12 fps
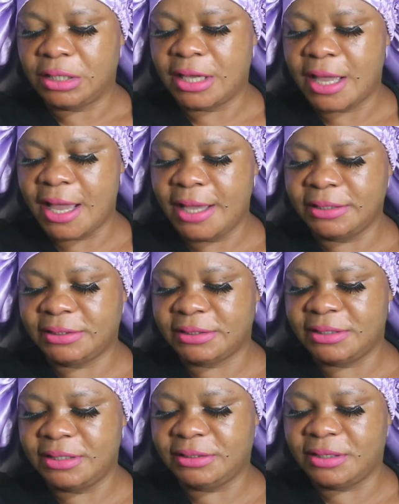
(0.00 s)
guys,
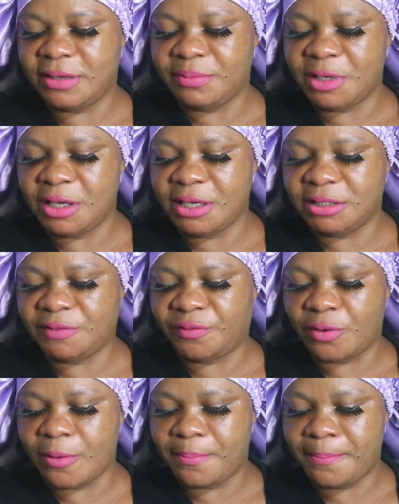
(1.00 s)
this cream is
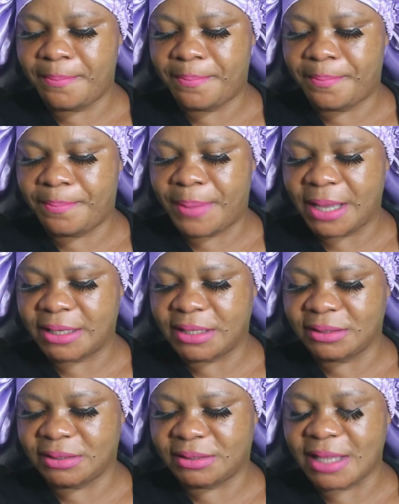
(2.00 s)
from
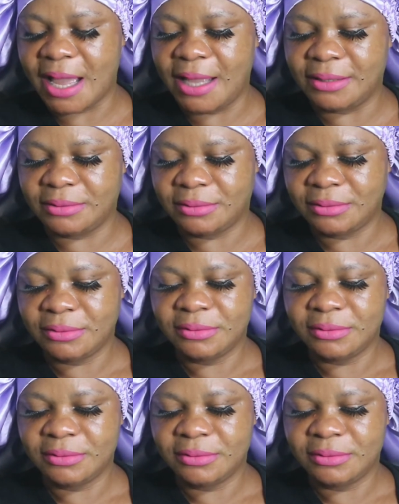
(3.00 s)
Pakistan.